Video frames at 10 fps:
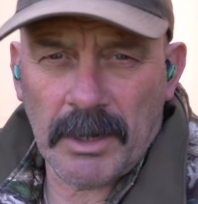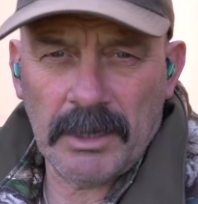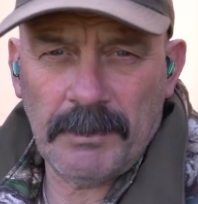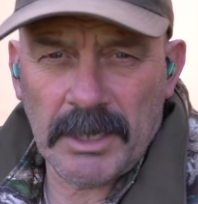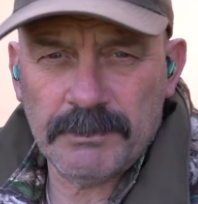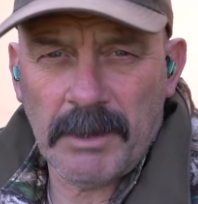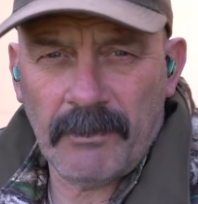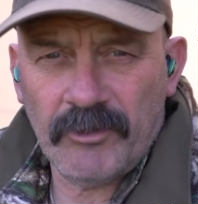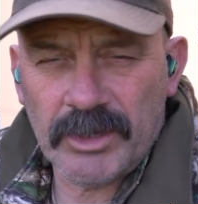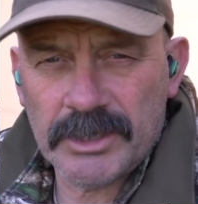of the best
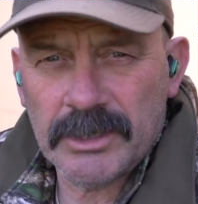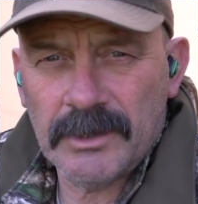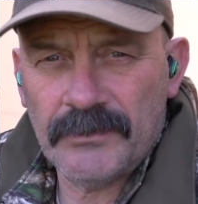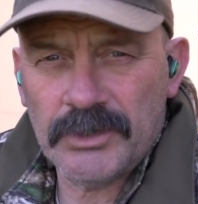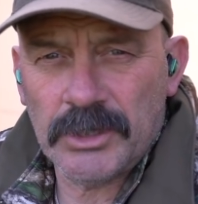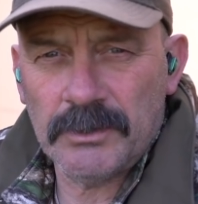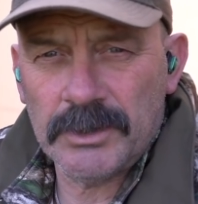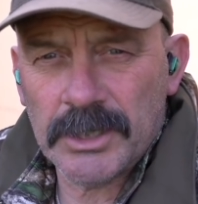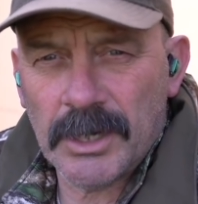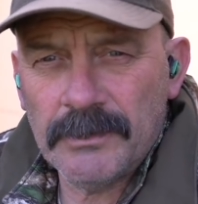memories of the
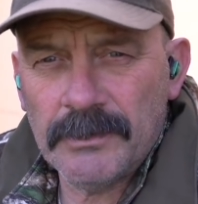shooting show.